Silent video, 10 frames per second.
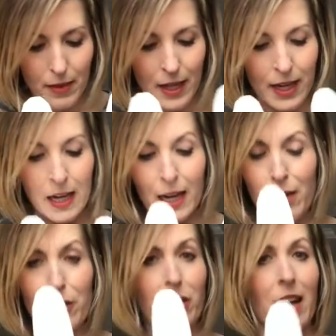and
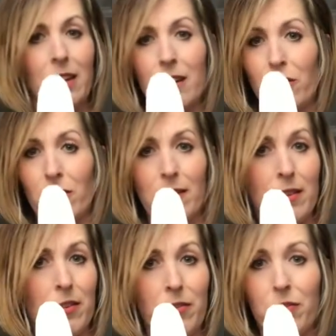your child can just
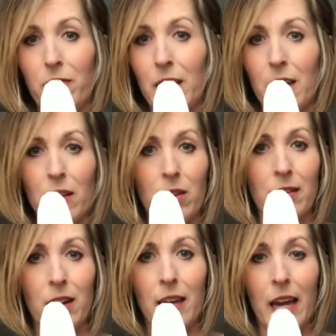feed it those
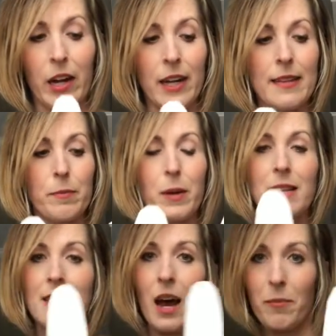little carrots. But
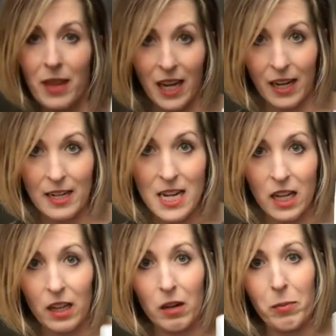to up the ante a
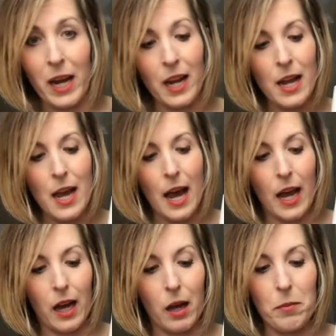little bit,
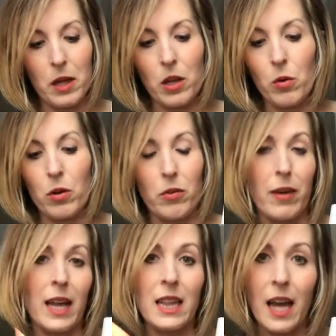you can
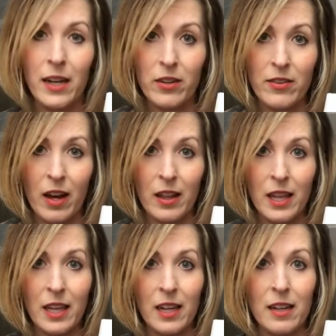write letters on
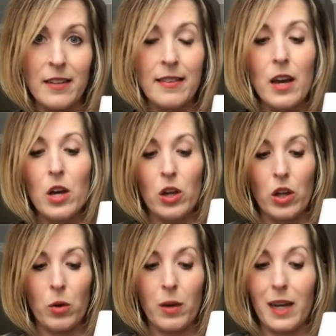these.
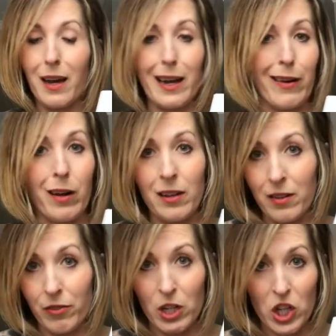You can cut out all
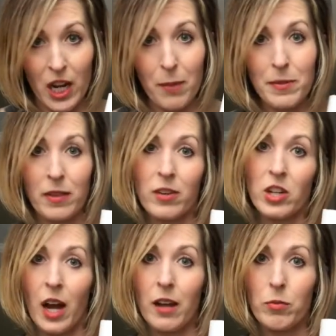different shapes. If your
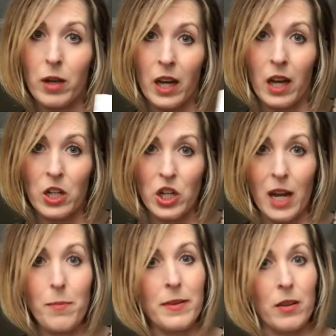child's working on
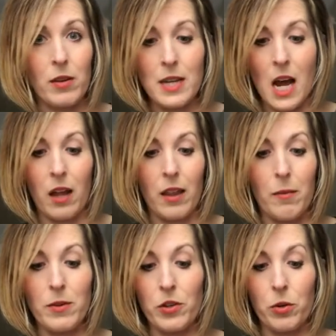shapes, you can tell
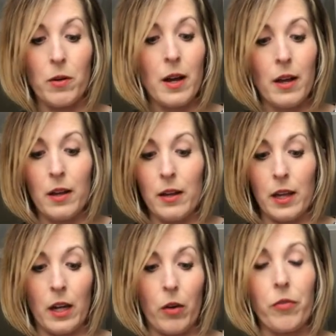them to,
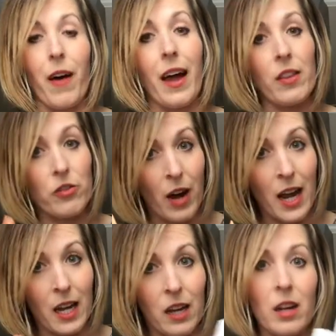find the
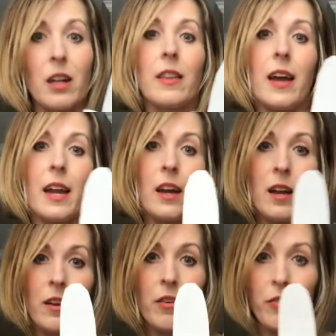triangle and then
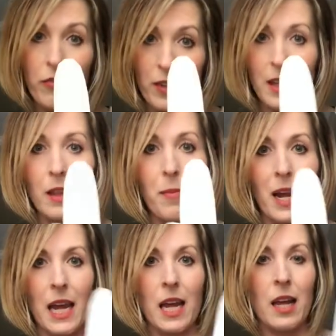feed the
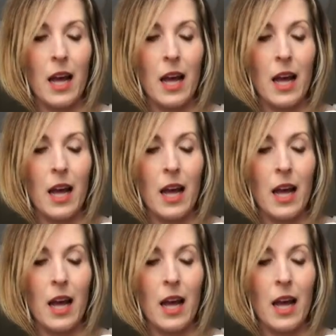bunny.